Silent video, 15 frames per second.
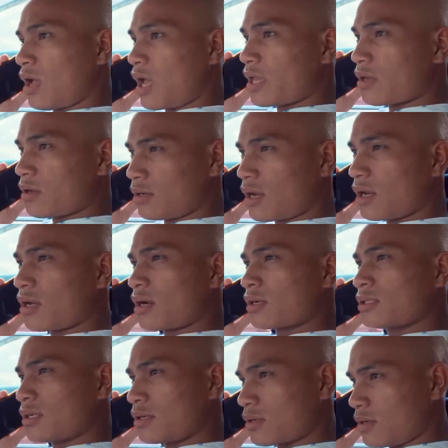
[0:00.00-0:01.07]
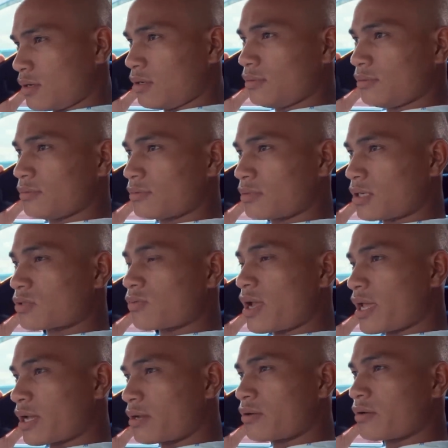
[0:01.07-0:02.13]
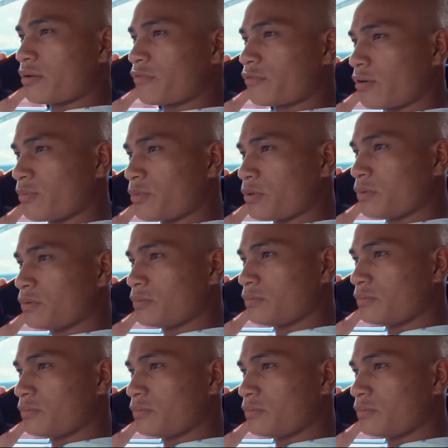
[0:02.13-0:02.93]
I got an urgent call. That's why I cannot inform you.